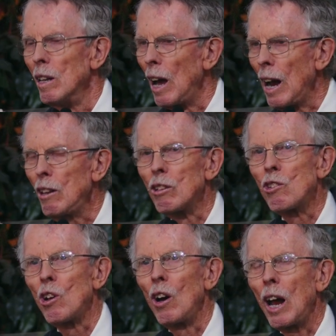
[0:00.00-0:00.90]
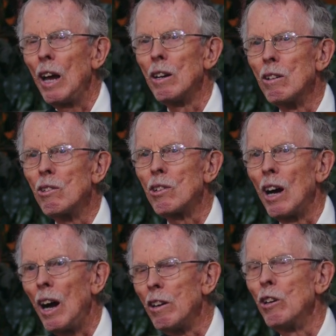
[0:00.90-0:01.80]
anthocyanins
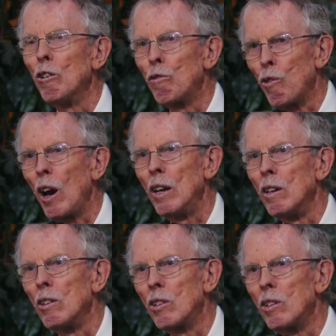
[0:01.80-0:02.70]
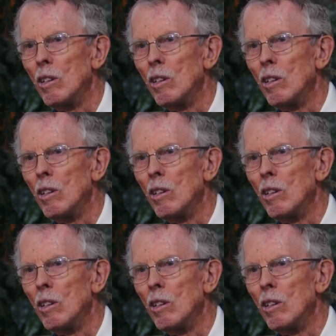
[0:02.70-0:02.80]
are your friends.